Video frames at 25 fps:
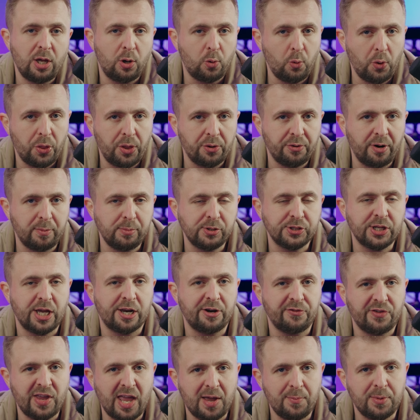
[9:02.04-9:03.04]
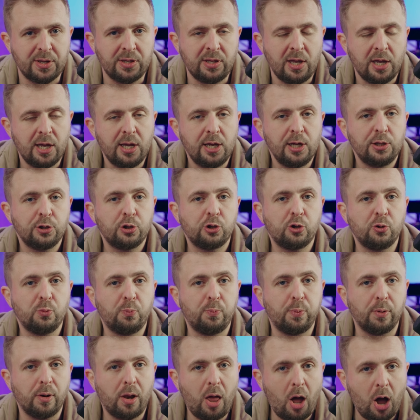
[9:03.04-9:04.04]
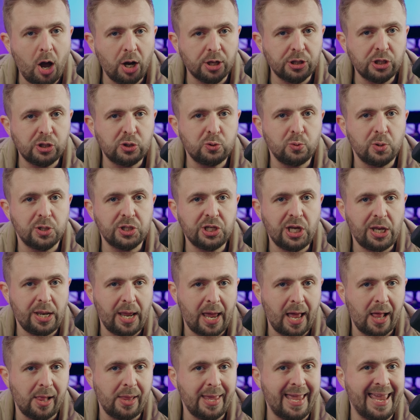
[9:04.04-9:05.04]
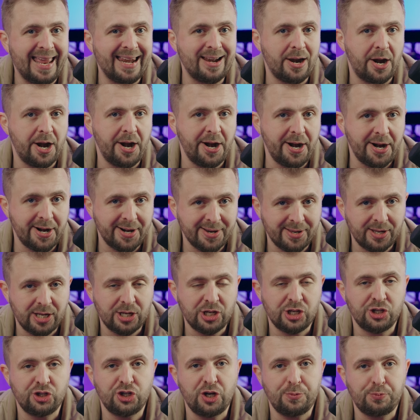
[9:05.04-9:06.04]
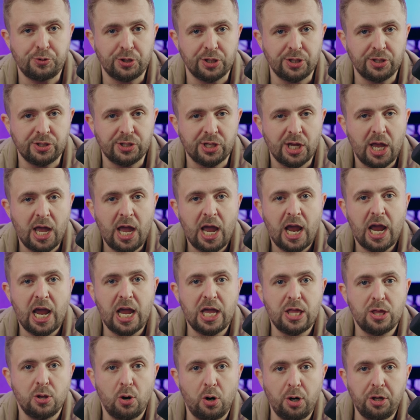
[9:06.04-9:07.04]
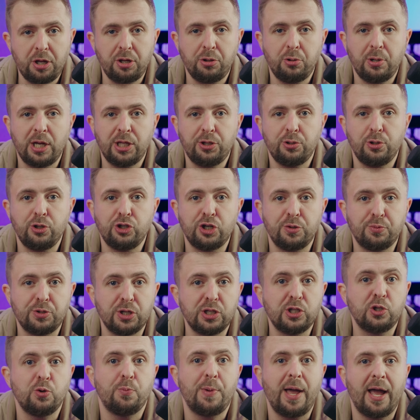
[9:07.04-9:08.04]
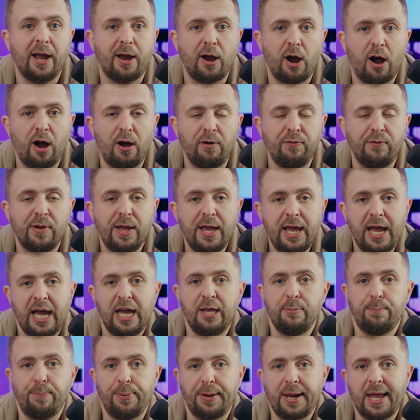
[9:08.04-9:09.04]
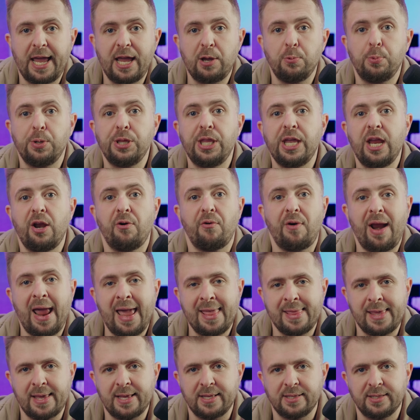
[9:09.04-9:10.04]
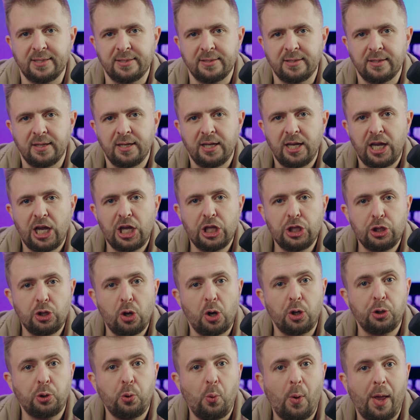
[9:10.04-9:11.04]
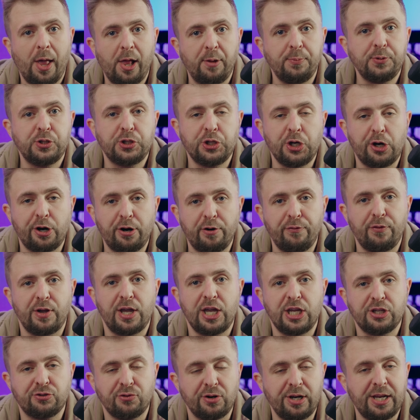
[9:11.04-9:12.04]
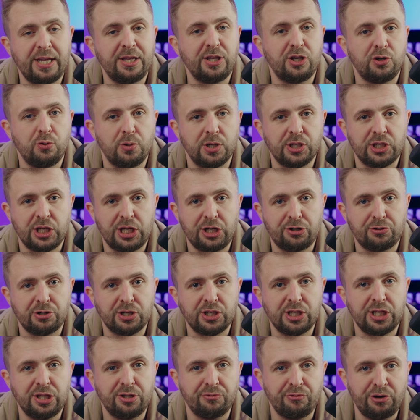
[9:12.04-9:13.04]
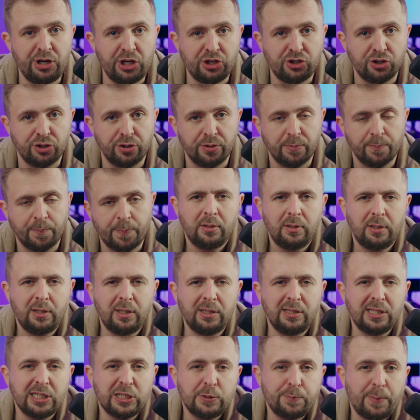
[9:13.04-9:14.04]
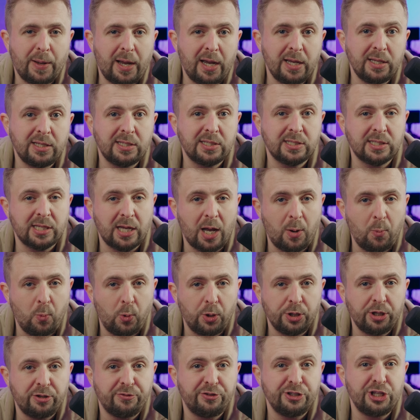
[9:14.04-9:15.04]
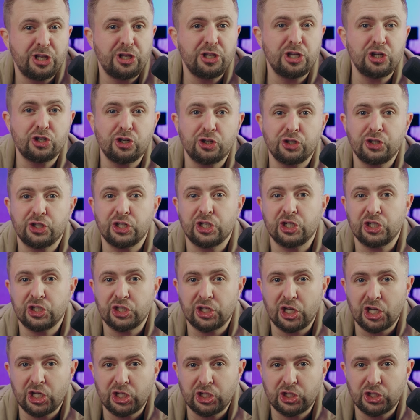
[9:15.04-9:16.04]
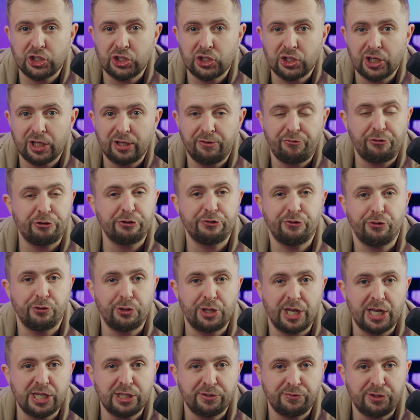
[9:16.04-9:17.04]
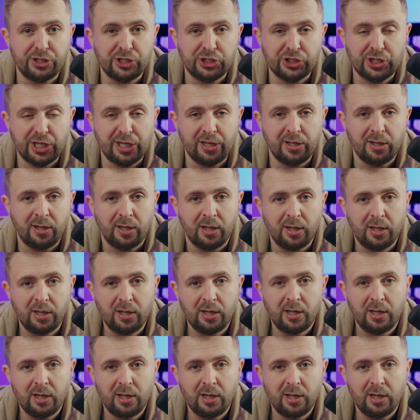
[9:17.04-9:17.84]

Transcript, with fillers: the Houthi rebels out of Yemen, to block the Suez Canal and hurt the Egyptians in order to get the Egyptians to back off and play with the Iranians and not to help serve Israeli and US interests in the region. And despite somewhat of an initial success in the first few days of this thing,